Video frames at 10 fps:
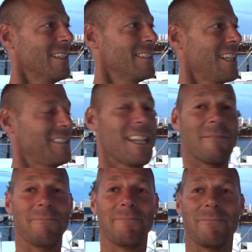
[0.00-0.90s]
So that's it.
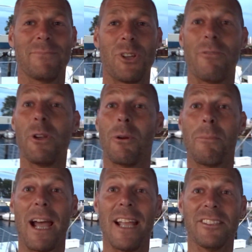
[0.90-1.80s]
So if you want to
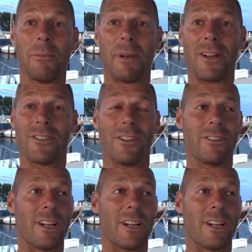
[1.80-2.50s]
buy us a beer too,